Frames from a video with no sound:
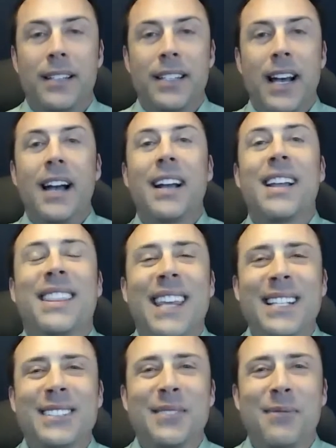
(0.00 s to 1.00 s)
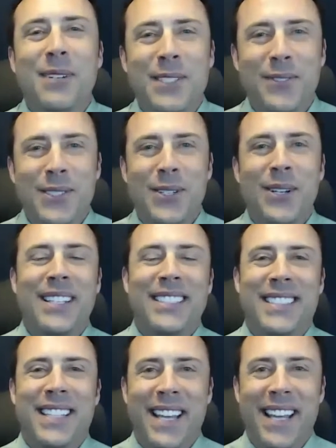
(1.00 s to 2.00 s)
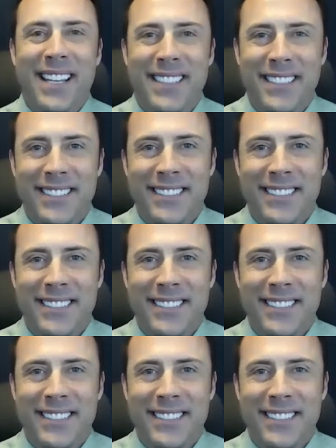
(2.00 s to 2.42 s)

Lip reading: Doc, thanks so much for joining us today.